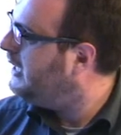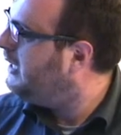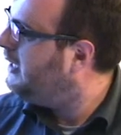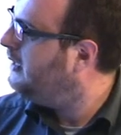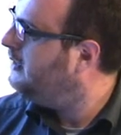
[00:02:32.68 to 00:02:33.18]

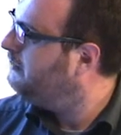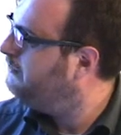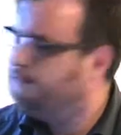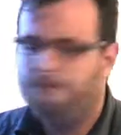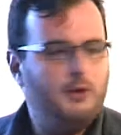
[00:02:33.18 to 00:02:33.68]
the
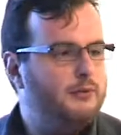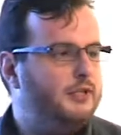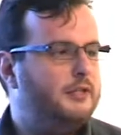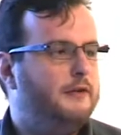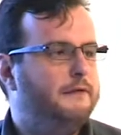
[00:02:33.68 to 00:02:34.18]

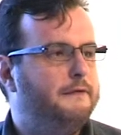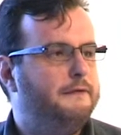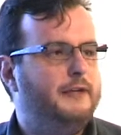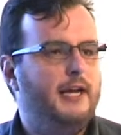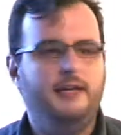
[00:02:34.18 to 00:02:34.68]
process
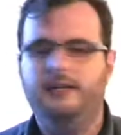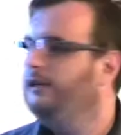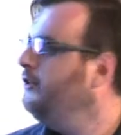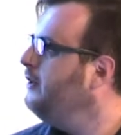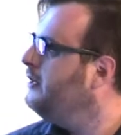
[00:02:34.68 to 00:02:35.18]
of
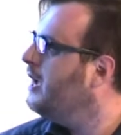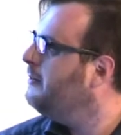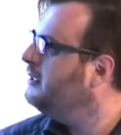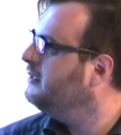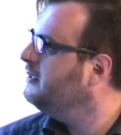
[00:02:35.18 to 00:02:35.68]
gaining new
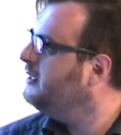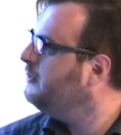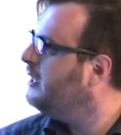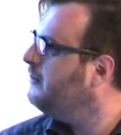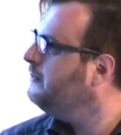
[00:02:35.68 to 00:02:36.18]
inhabitants
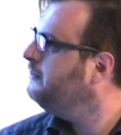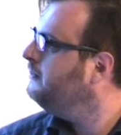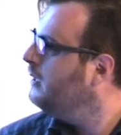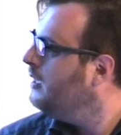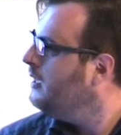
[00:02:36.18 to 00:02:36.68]
slowed down.
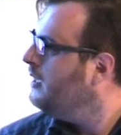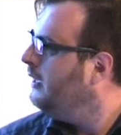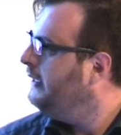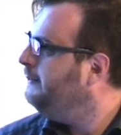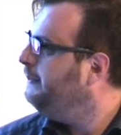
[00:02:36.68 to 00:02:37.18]

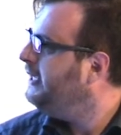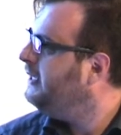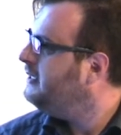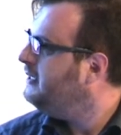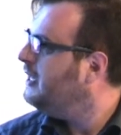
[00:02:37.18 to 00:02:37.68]
It
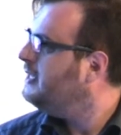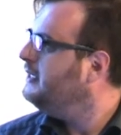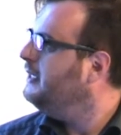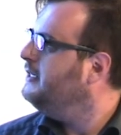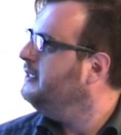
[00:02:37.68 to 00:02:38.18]
peaked in
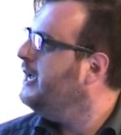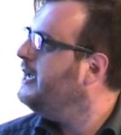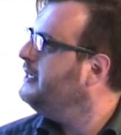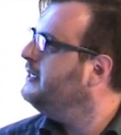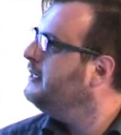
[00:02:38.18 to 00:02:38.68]

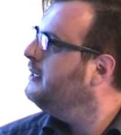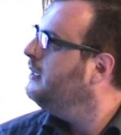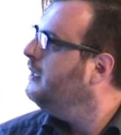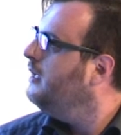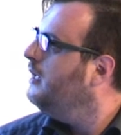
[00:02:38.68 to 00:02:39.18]
1988,
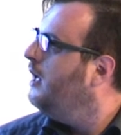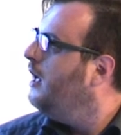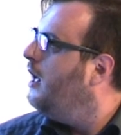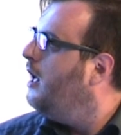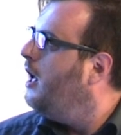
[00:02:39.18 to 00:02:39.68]

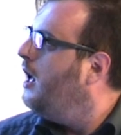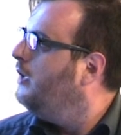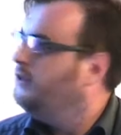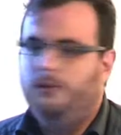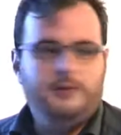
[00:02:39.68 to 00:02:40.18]

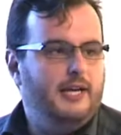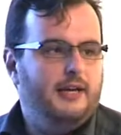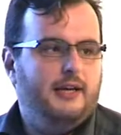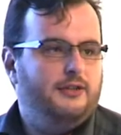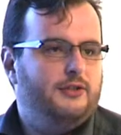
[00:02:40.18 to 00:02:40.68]
so
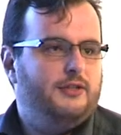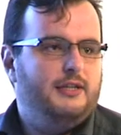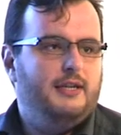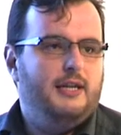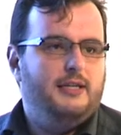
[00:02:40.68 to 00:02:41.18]
just
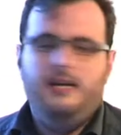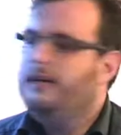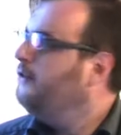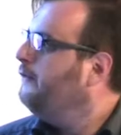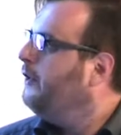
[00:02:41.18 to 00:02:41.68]
in the
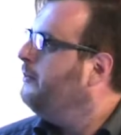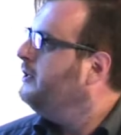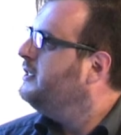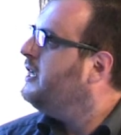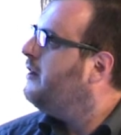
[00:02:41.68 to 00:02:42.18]
end of the
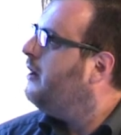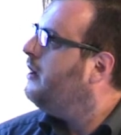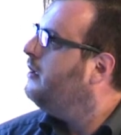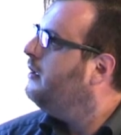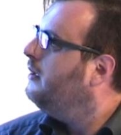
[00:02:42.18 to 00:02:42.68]
communist
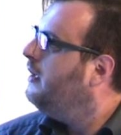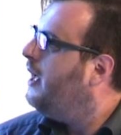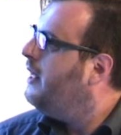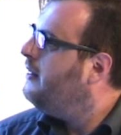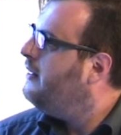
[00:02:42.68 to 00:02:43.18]
era,
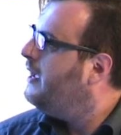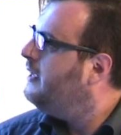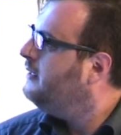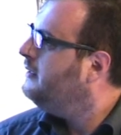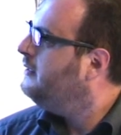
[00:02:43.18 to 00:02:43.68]
and
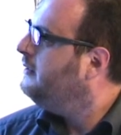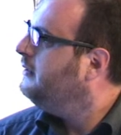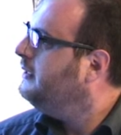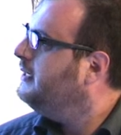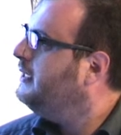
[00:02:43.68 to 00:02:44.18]

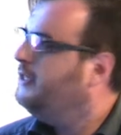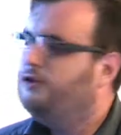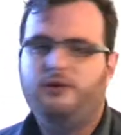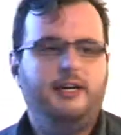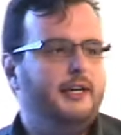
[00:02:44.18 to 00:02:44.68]
then the city is
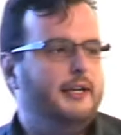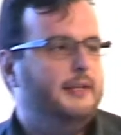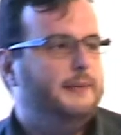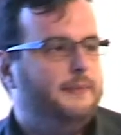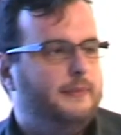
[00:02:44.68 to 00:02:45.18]

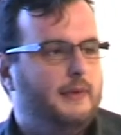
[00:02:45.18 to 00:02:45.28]
shrinking,